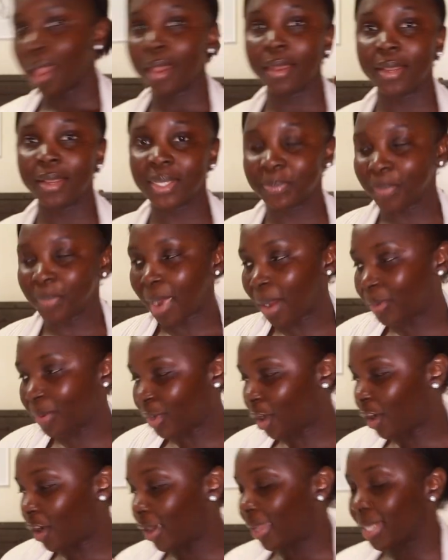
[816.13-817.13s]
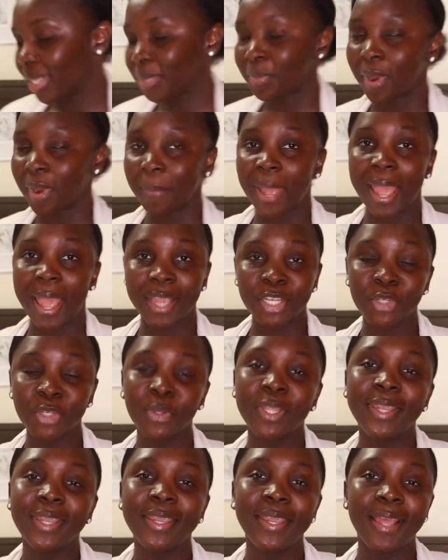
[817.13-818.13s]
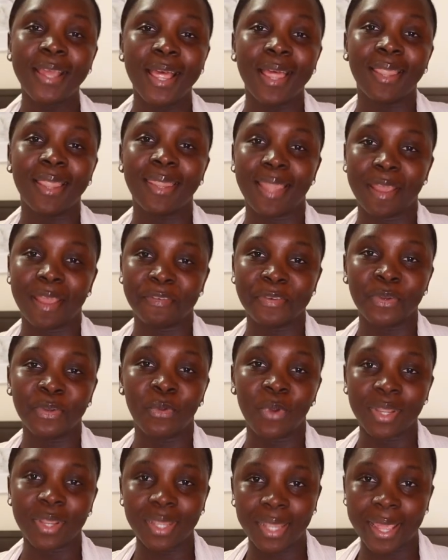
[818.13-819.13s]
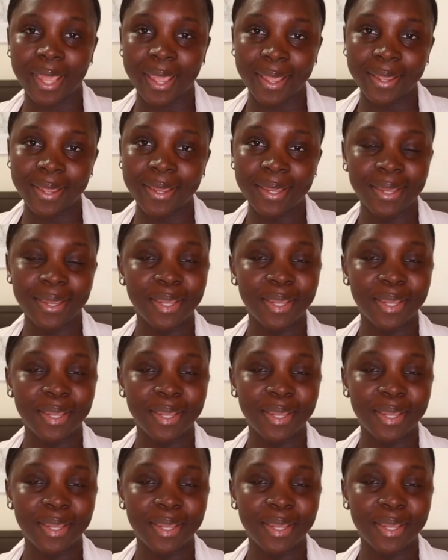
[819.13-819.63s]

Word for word: It is bomb, y'all. It is bomb. I actually left one leg